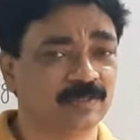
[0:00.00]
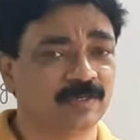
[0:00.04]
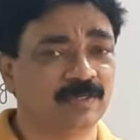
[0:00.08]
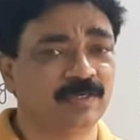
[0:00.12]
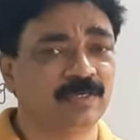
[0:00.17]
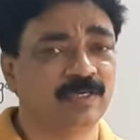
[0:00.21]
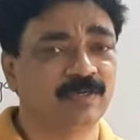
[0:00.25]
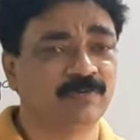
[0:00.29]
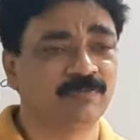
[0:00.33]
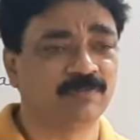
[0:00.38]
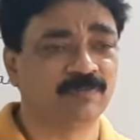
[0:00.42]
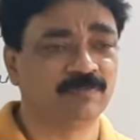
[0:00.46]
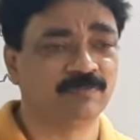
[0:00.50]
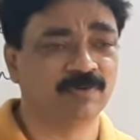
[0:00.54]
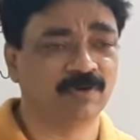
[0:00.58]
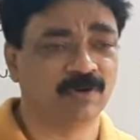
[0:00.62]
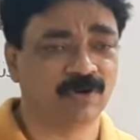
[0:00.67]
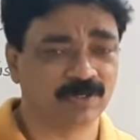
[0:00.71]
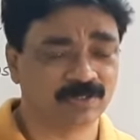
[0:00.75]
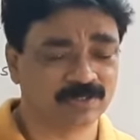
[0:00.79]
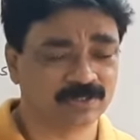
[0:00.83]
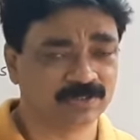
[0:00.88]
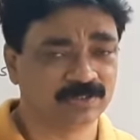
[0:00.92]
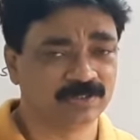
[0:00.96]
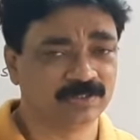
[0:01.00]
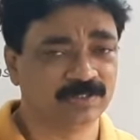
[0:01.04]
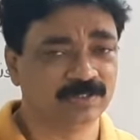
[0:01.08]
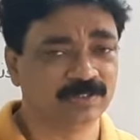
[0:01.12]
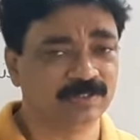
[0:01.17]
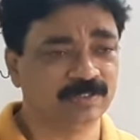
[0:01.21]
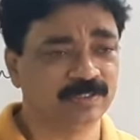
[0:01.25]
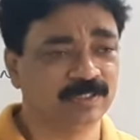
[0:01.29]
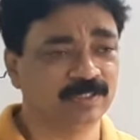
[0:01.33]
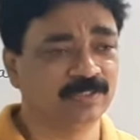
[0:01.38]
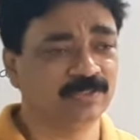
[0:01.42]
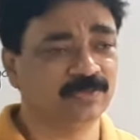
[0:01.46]
If you have not
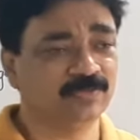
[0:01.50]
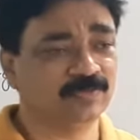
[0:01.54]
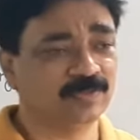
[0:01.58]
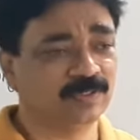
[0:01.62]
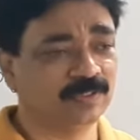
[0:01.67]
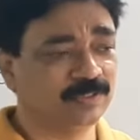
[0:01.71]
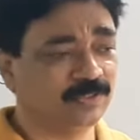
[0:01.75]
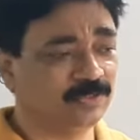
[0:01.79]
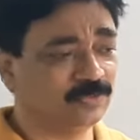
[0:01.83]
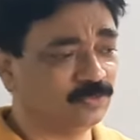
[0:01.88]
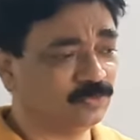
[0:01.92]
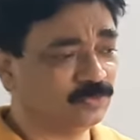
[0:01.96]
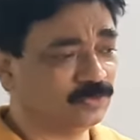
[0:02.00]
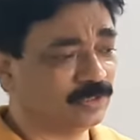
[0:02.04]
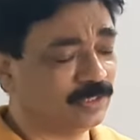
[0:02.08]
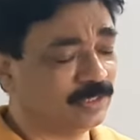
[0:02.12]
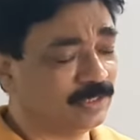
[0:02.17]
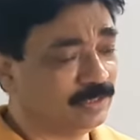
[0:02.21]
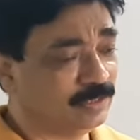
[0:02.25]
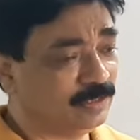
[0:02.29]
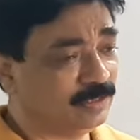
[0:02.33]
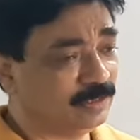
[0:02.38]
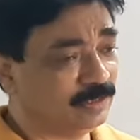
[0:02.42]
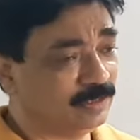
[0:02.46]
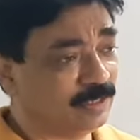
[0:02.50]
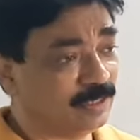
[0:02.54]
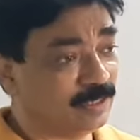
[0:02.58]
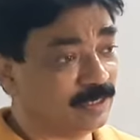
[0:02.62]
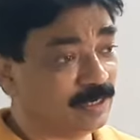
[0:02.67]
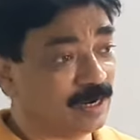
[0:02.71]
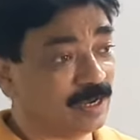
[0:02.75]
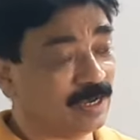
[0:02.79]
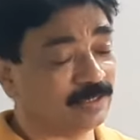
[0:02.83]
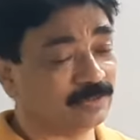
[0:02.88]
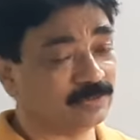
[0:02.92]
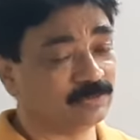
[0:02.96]
seen, then you can use any
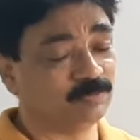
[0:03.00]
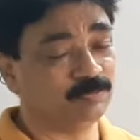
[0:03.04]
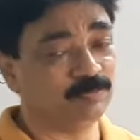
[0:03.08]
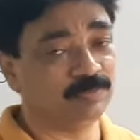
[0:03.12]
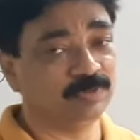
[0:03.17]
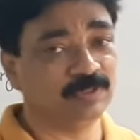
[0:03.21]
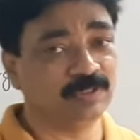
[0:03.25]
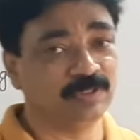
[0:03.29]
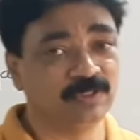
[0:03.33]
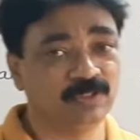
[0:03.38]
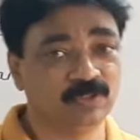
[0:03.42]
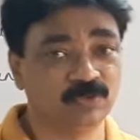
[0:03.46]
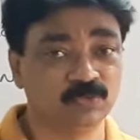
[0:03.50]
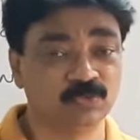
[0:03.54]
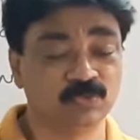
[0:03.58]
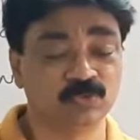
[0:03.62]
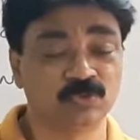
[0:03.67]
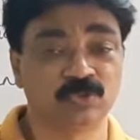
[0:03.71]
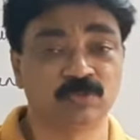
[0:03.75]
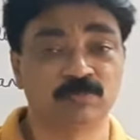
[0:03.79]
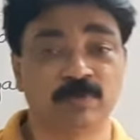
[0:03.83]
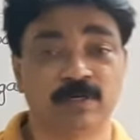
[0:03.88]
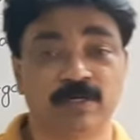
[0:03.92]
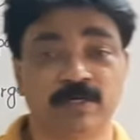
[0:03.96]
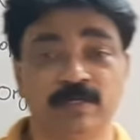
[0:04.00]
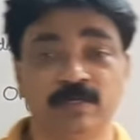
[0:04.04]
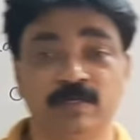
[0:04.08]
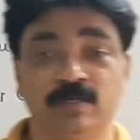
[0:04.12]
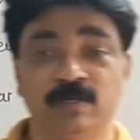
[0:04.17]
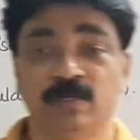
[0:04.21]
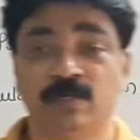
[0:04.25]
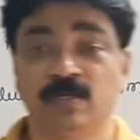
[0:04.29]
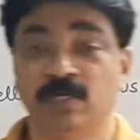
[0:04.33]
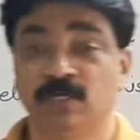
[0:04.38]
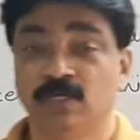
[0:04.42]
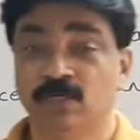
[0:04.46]
glass being used by
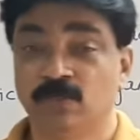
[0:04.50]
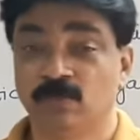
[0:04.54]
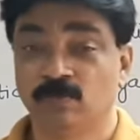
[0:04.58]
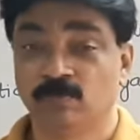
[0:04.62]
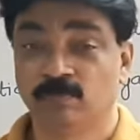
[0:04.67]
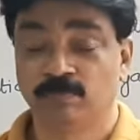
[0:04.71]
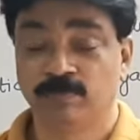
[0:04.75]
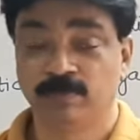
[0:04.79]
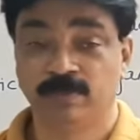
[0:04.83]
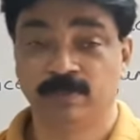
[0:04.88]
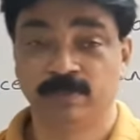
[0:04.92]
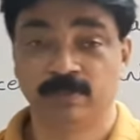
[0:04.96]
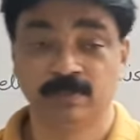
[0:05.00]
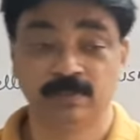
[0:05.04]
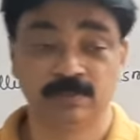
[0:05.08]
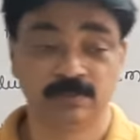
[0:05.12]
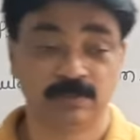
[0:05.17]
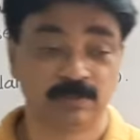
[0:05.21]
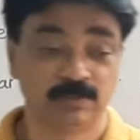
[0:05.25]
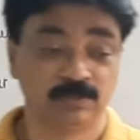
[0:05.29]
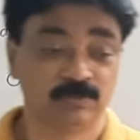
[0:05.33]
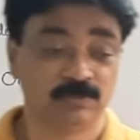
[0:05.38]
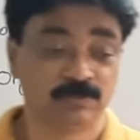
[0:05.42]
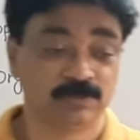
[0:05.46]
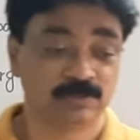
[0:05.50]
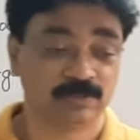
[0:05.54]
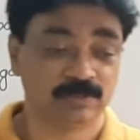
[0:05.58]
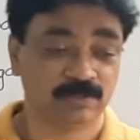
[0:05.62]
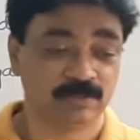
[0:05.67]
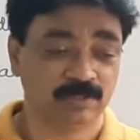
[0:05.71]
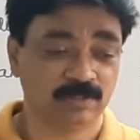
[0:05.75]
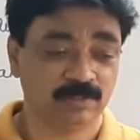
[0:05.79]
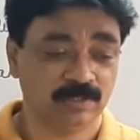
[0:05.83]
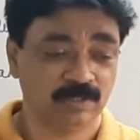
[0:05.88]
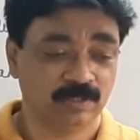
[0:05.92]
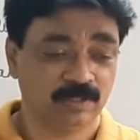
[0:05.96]
your parents, and you'll
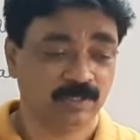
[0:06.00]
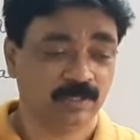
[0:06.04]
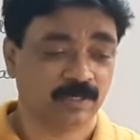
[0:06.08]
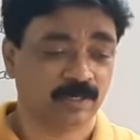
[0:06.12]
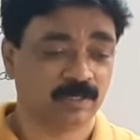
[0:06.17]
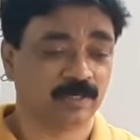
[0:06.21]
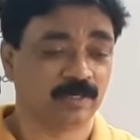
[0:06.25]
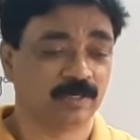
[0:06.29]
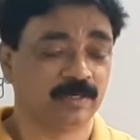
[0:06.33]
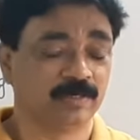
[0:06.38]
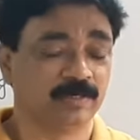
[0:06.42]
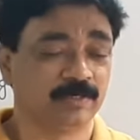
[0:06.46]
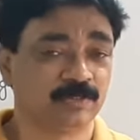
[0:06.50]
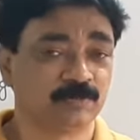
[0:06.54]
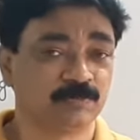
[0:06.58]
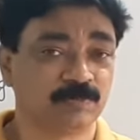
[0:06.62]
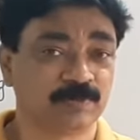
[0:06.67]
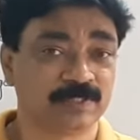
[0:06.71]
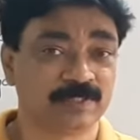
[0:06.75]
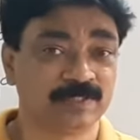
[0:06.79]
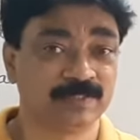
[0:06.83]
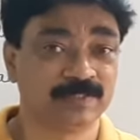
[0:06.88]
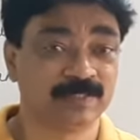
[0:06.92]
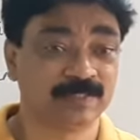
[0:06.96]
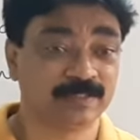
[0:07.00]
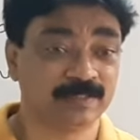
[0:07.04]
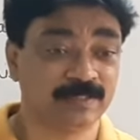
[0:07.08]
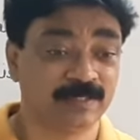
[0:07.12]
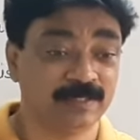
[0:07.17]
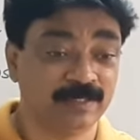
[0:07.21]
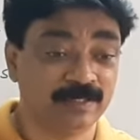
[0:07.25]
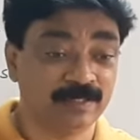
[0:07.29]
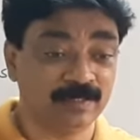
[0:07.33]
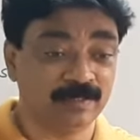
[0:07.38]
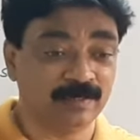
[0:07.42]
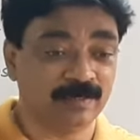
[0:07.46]
see, especially the
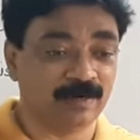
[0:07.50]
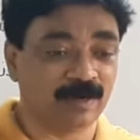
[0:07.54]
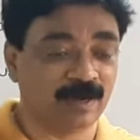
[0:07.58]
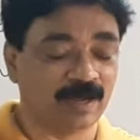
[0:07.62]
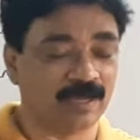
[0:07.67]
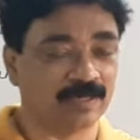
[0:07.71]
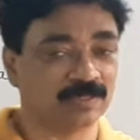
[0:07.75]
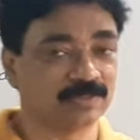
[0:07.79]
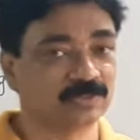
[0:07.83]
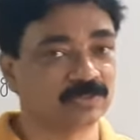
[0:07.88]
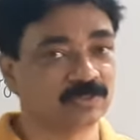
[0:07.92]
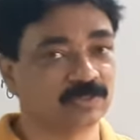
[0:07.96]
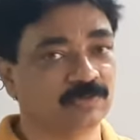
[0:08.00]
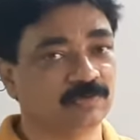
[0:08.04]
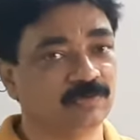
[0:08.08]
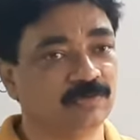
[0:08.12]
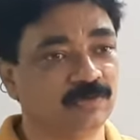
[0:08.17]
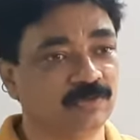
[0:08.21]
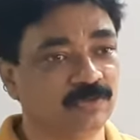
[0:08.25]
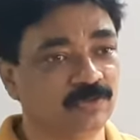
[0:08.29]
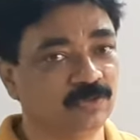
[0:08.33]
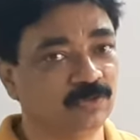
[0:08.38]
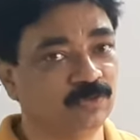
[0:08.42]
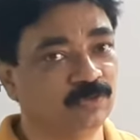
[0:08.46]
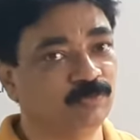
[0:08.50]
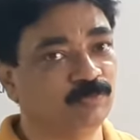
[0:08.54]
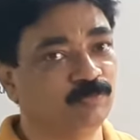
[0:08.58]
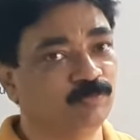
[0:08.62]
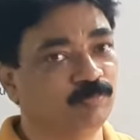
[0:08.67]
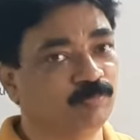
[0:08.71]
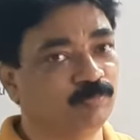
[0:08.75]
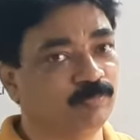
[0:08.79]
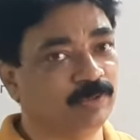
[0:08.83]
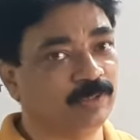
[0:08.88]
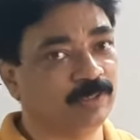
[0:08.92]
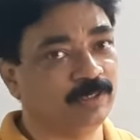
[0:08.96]
reading glass your
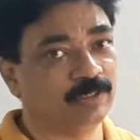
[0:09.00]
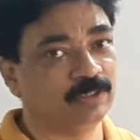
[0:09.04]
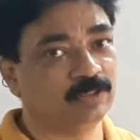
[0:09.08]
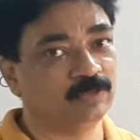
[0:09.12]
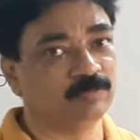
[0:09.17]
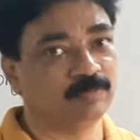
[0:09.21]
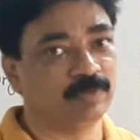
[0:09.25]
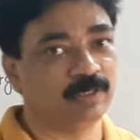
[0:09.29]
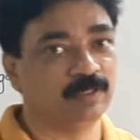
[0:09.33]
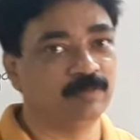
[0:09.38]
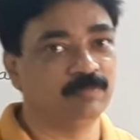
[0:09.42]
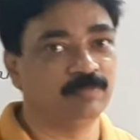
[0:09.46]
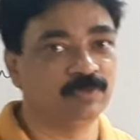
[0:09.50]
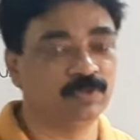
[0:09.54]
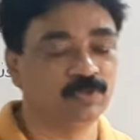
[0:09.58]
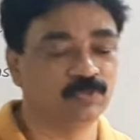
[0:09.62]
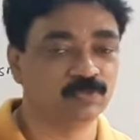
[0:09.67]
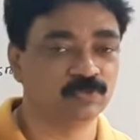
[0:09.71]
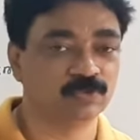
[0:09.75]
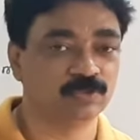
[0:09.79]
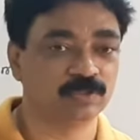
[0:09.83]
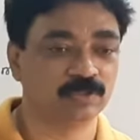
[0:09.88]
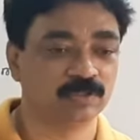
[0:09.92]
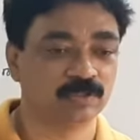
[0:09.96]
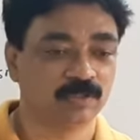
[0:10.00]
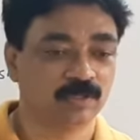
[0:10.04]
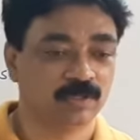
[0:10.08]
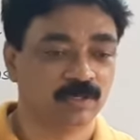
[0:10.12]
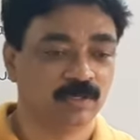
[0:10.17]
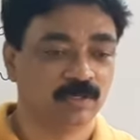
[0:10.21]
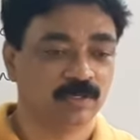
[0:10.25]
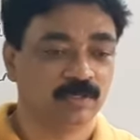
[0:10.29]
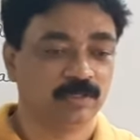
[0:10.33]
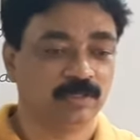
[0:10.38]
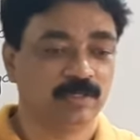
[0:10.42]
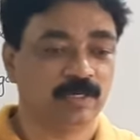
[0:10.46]
parents might be using,
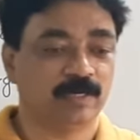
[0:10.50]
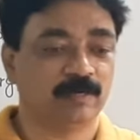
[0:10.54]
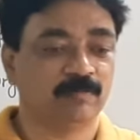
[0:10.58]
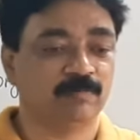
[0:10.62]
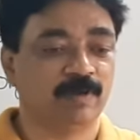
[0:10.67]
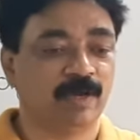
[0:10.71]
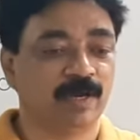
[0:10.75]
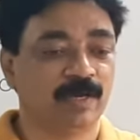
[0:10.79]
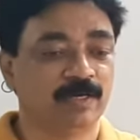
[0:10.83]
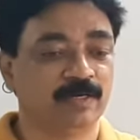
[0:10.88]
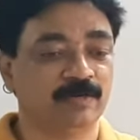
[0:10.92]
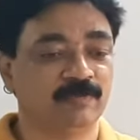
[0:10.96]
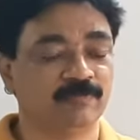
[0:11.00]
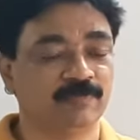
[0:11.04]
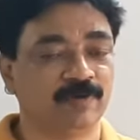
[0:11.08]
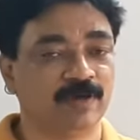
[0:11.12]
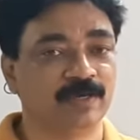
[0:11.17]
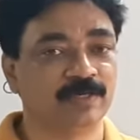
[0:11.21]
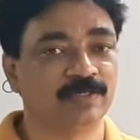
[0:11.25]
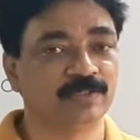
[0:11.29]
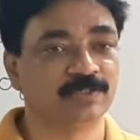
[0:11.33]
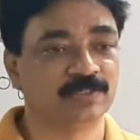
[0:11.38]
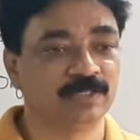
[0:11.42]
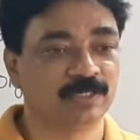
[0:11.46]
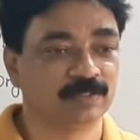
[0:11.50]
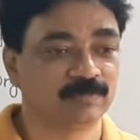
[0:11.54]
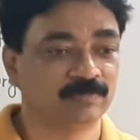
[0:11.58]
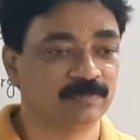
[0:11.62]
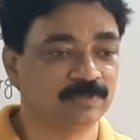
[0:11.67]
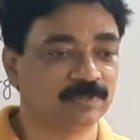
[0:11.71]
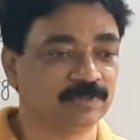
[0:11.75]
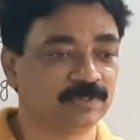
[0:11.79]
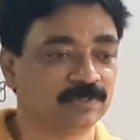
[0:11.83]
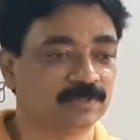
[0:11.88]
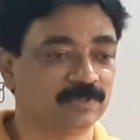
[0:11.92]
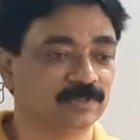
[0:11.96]
that magnifies. That
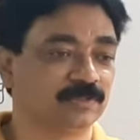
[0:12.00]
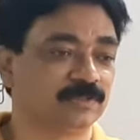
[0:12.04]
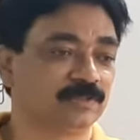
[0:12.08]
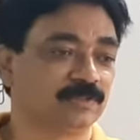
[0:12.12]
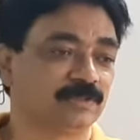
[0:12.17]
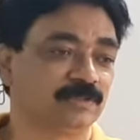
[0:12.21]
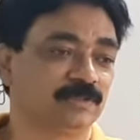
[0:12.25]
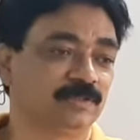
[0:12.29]
means it